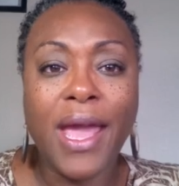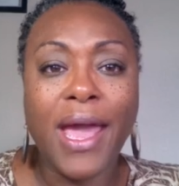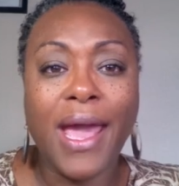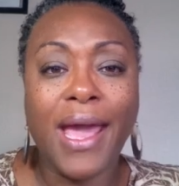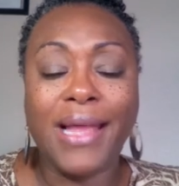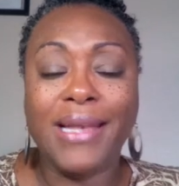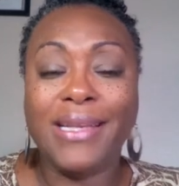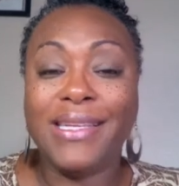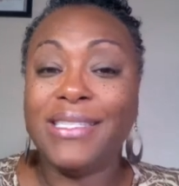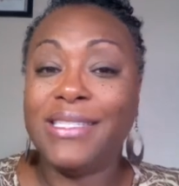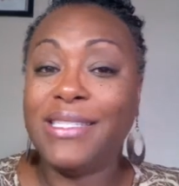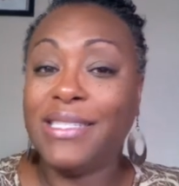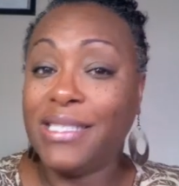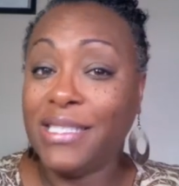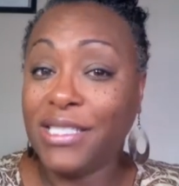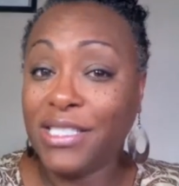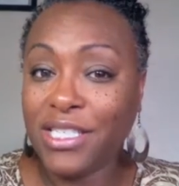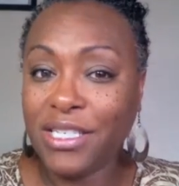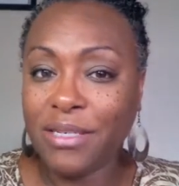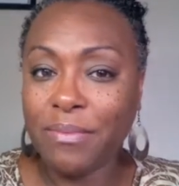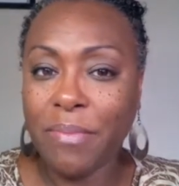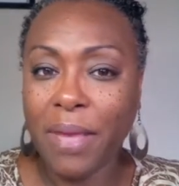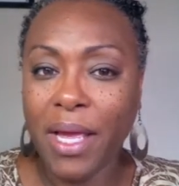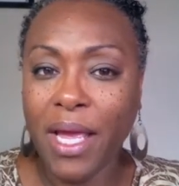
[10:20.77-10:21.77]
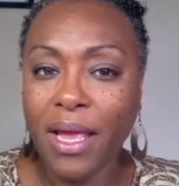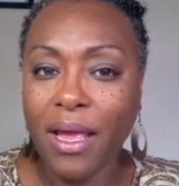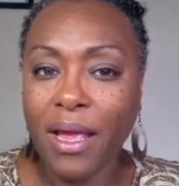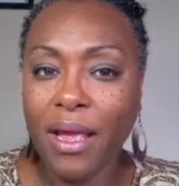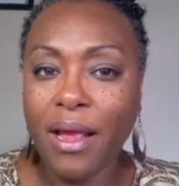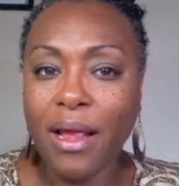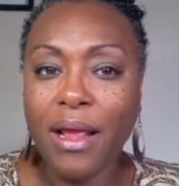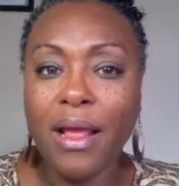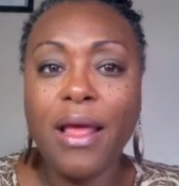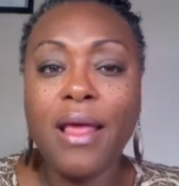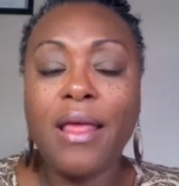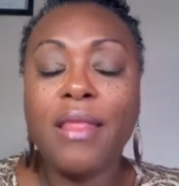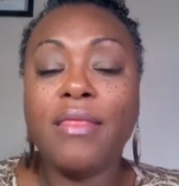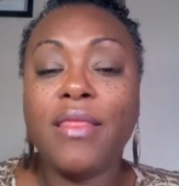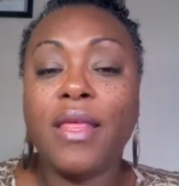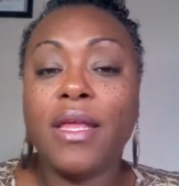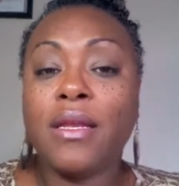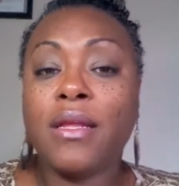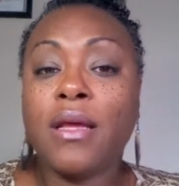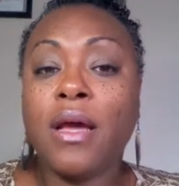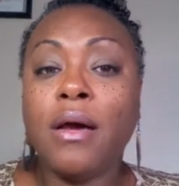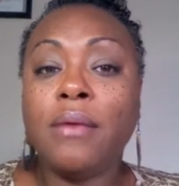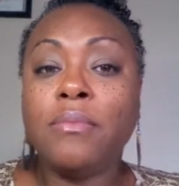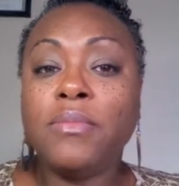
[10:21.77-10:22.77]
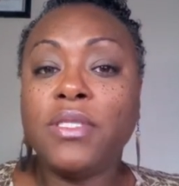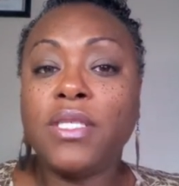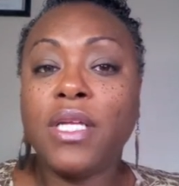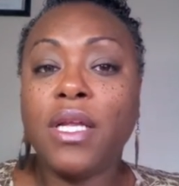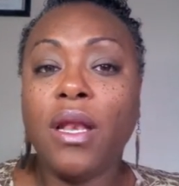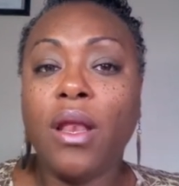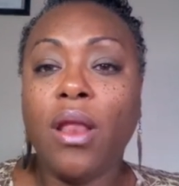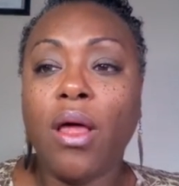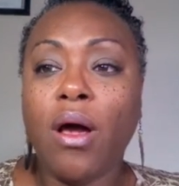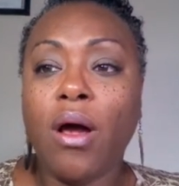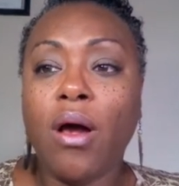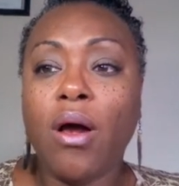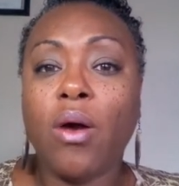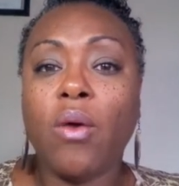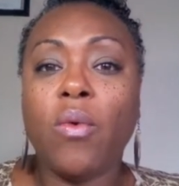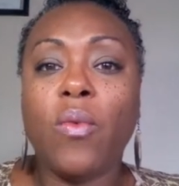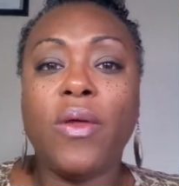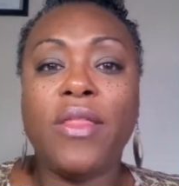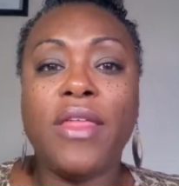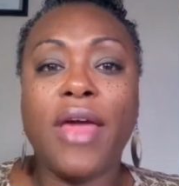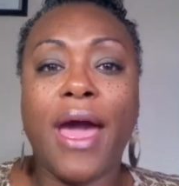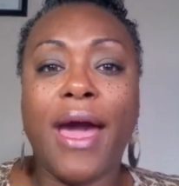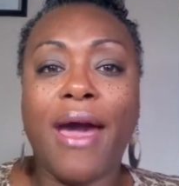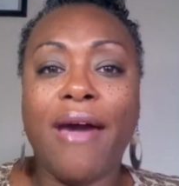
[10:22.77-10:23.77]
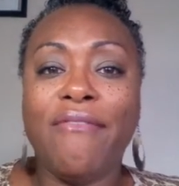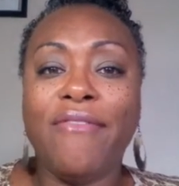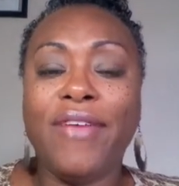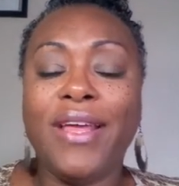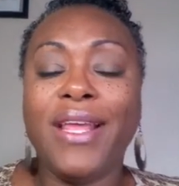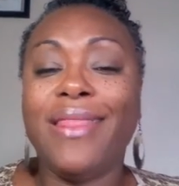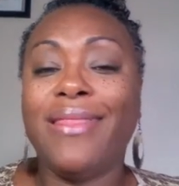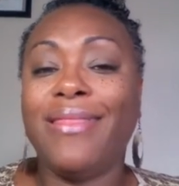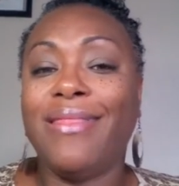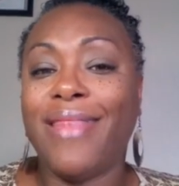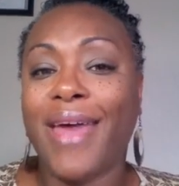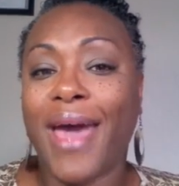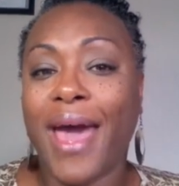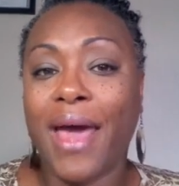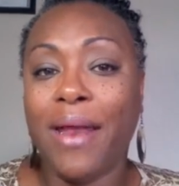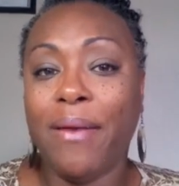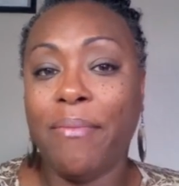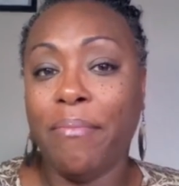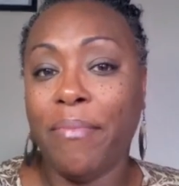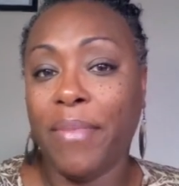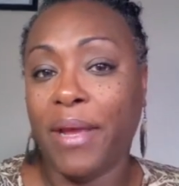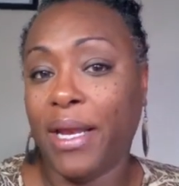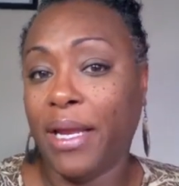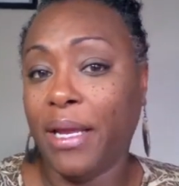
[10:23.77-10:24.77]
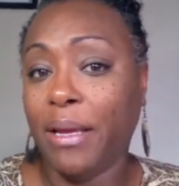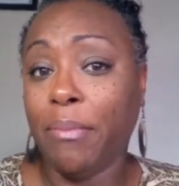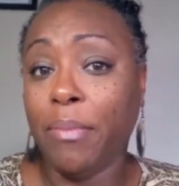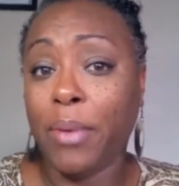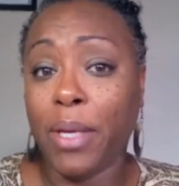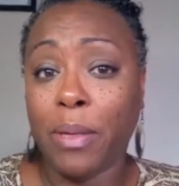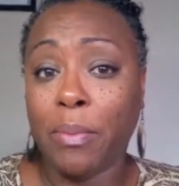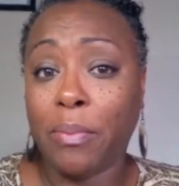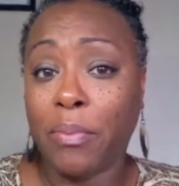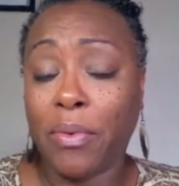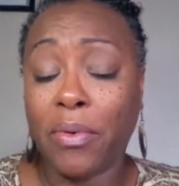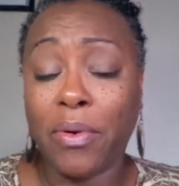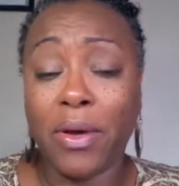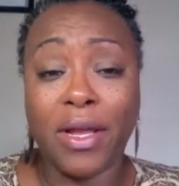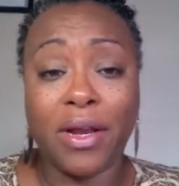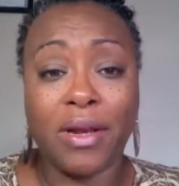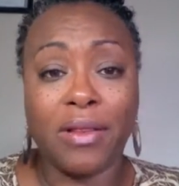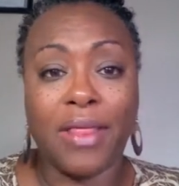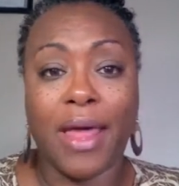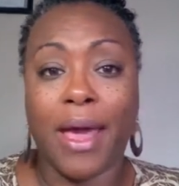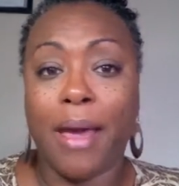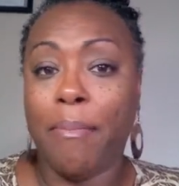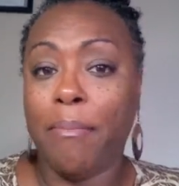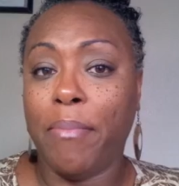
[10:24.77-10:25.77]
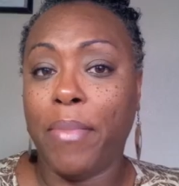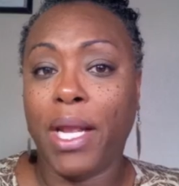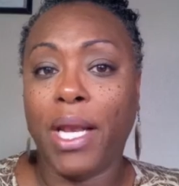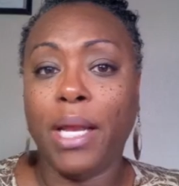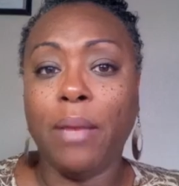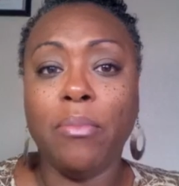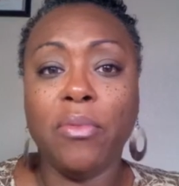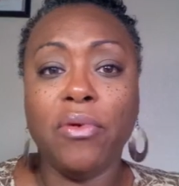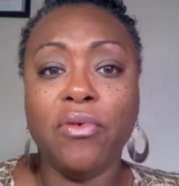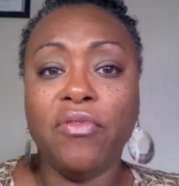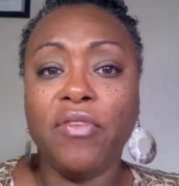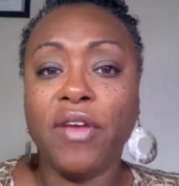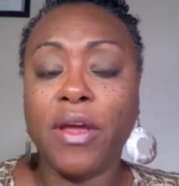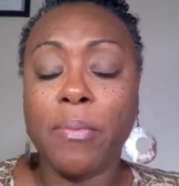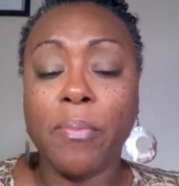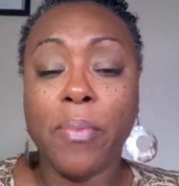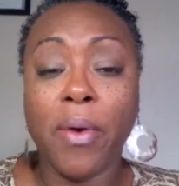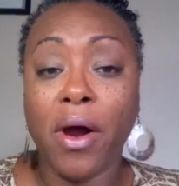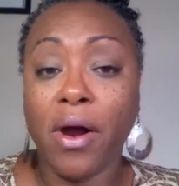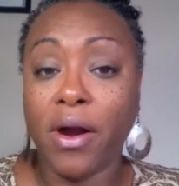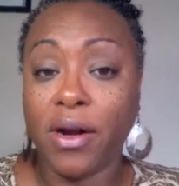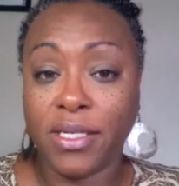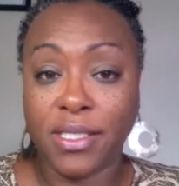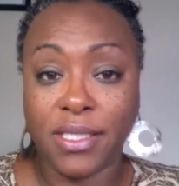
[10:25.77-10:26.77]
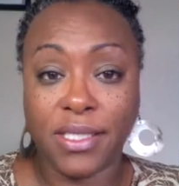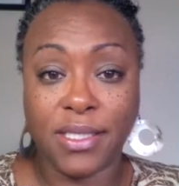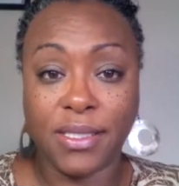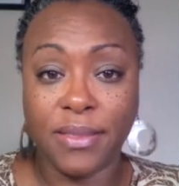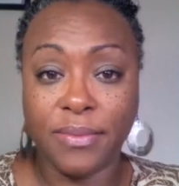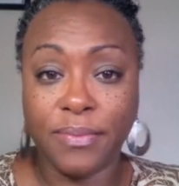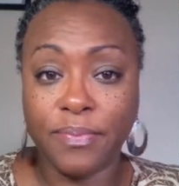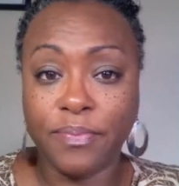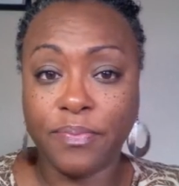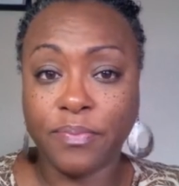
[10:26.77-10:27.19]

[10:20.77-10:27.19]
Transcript: and decision making that comes along with having that many people and that many moving parts.